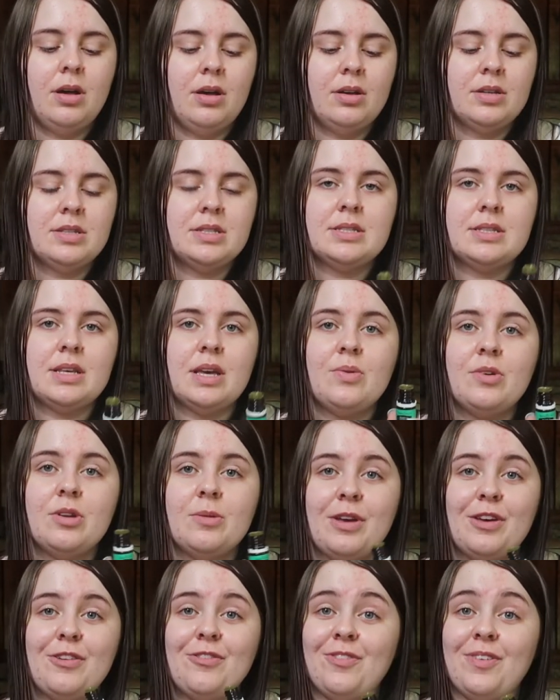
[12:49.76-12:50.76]
So it's like one of
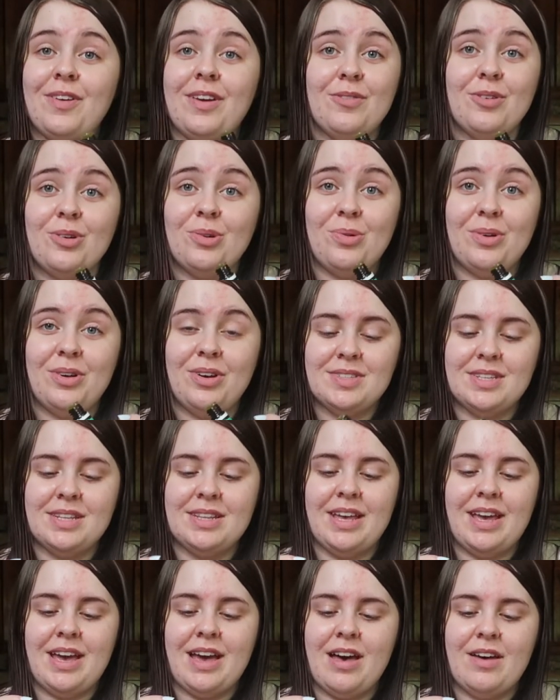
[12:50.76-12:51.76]
my favorite oils that
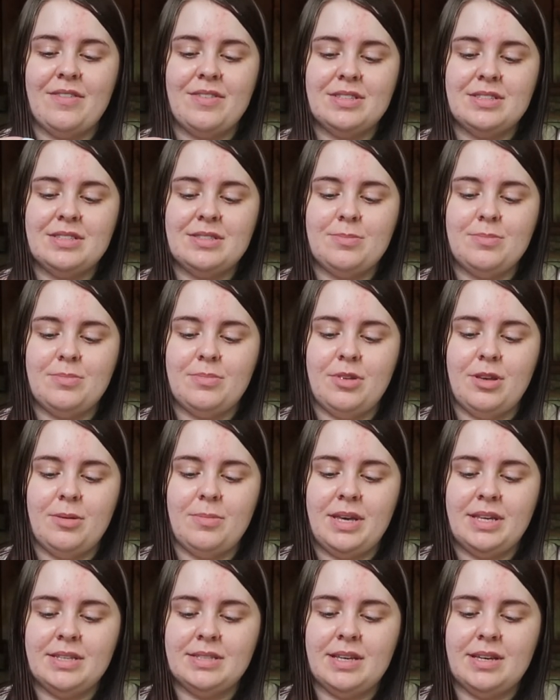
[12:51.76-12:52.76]
they have. It's
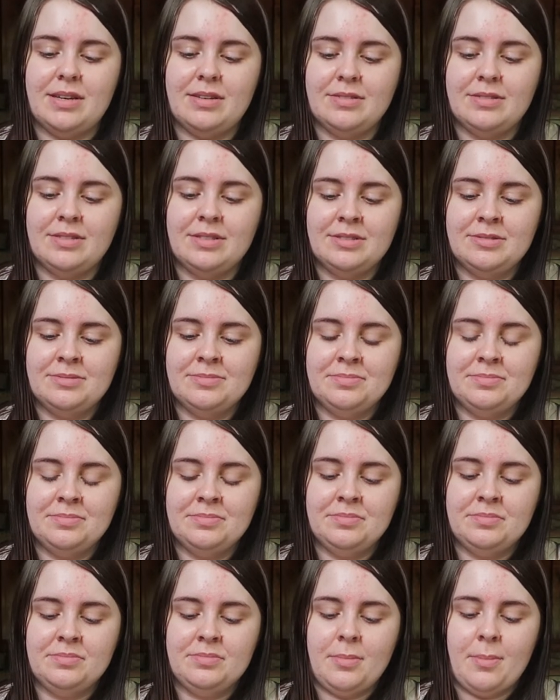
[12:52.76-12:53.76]
amazing.
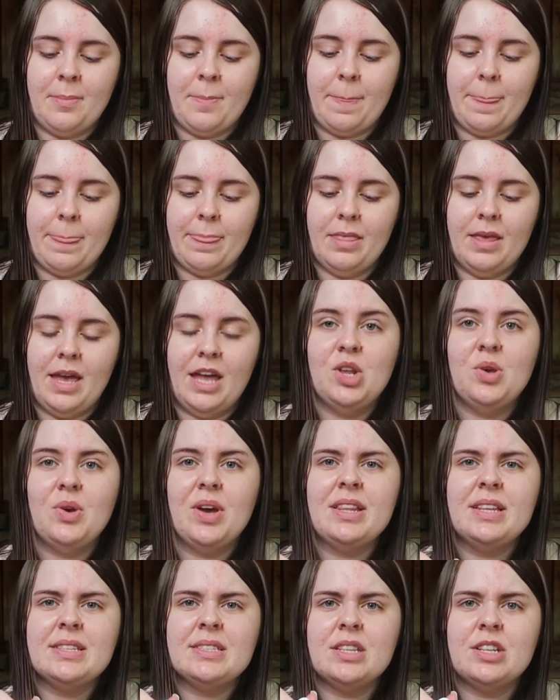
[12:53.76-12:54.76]
And you
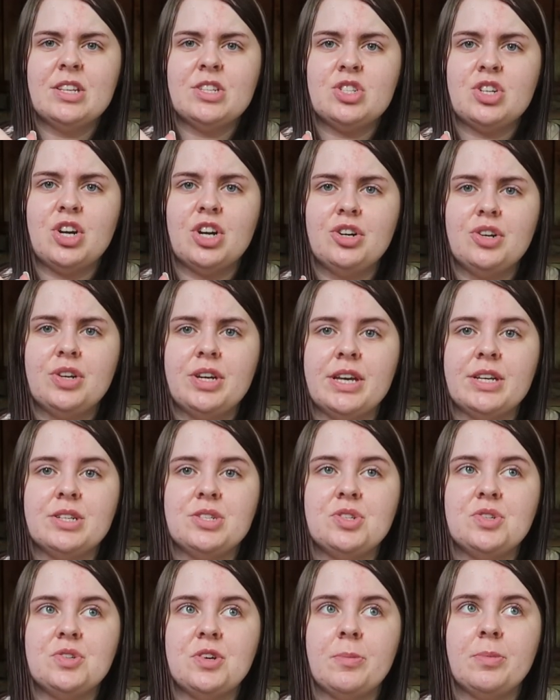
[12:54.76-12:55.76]
get this in the starter kit
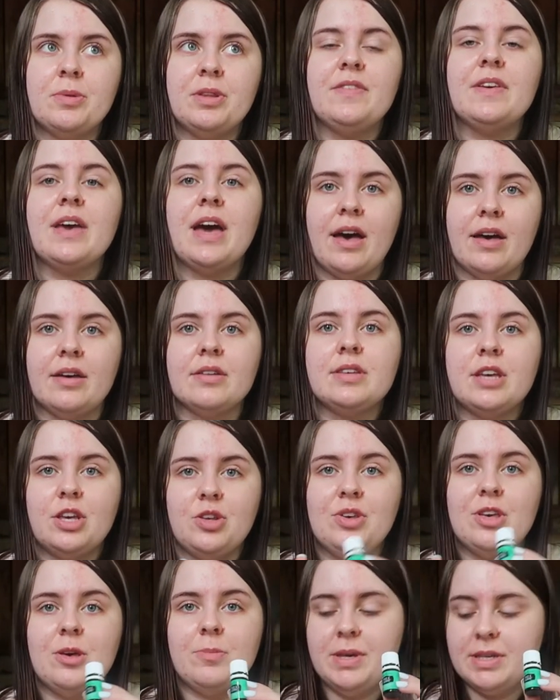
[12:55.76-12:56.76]
too, I believe. Yeah,
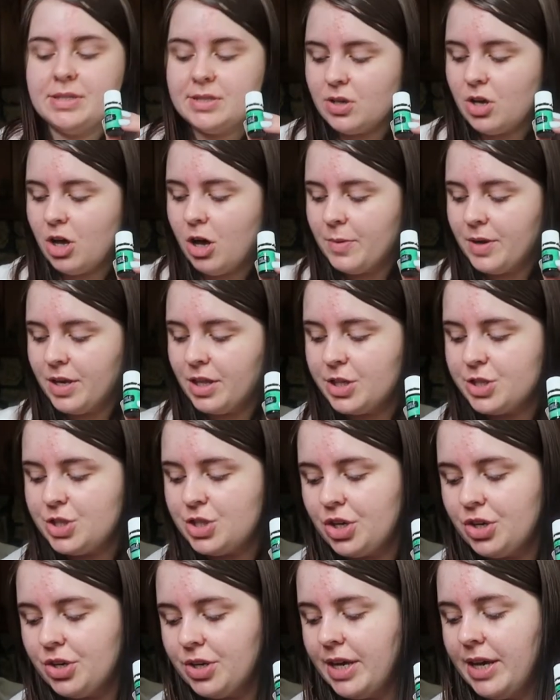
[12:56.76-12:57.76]
you get Peace and Calming in the
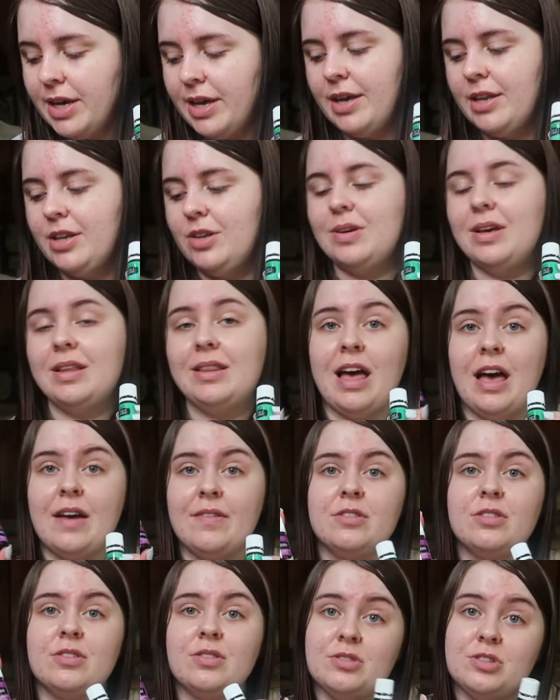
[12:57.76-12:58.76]
starter kit and you get
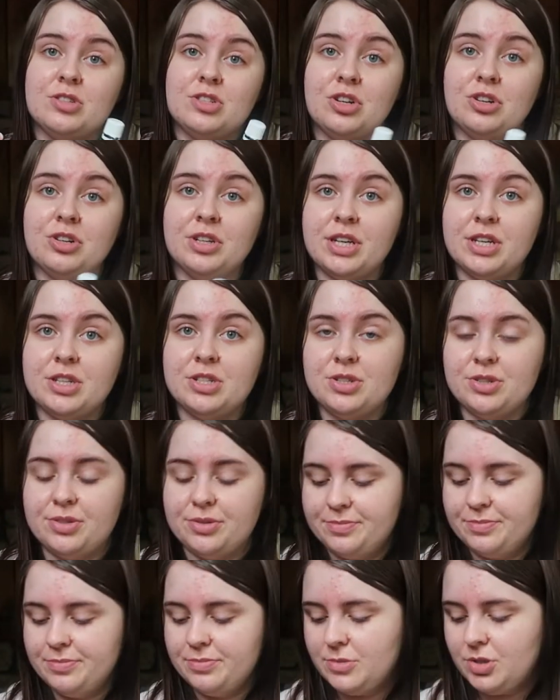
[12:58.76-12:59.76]
lavender in the starter kit too.
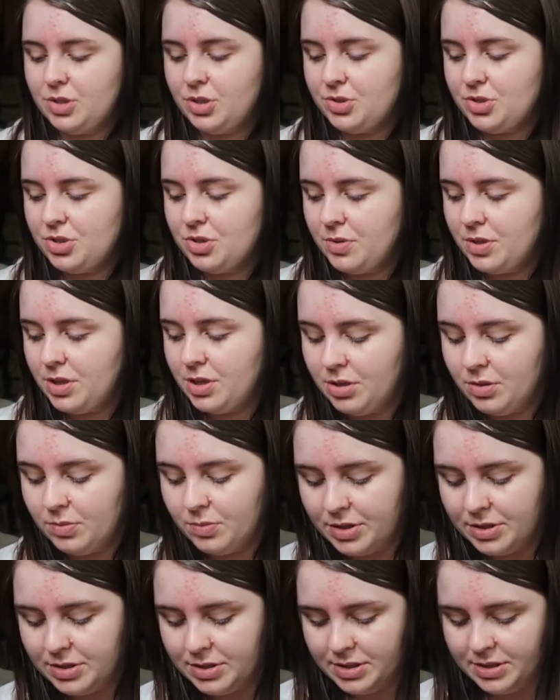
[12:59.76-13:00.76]
So those are really good
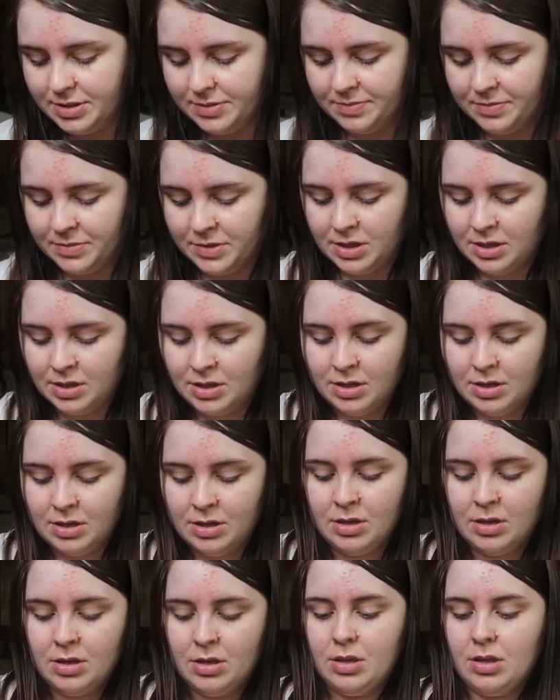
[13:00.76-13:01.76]
ones.
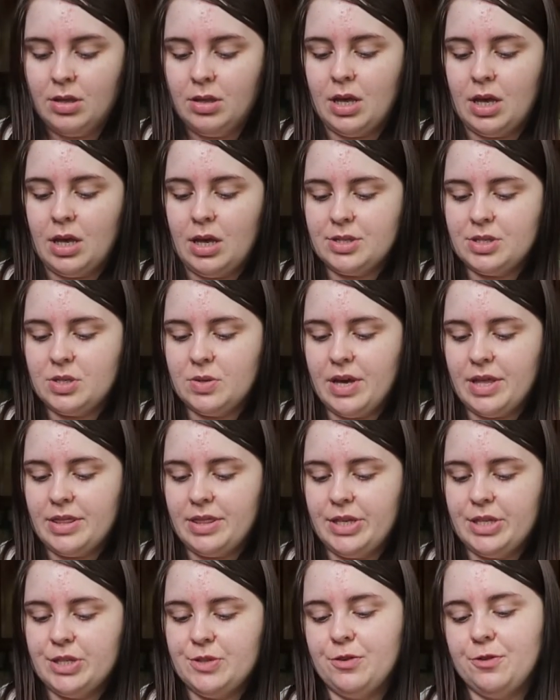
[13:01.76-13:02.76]
I also got
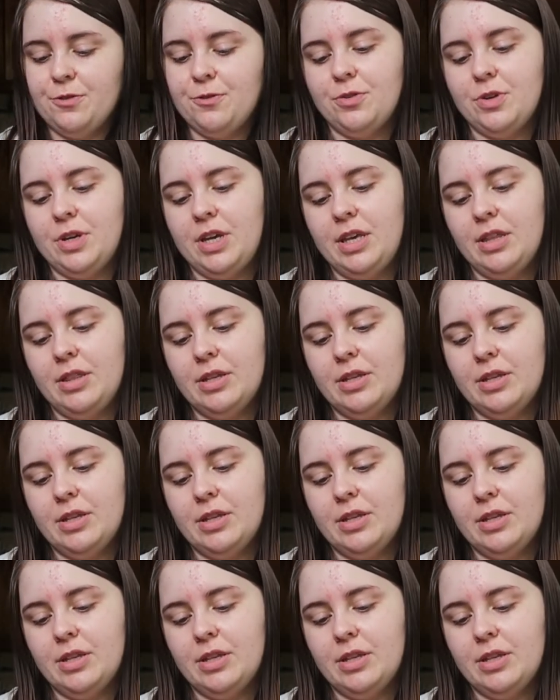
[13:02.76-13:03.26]
these for free.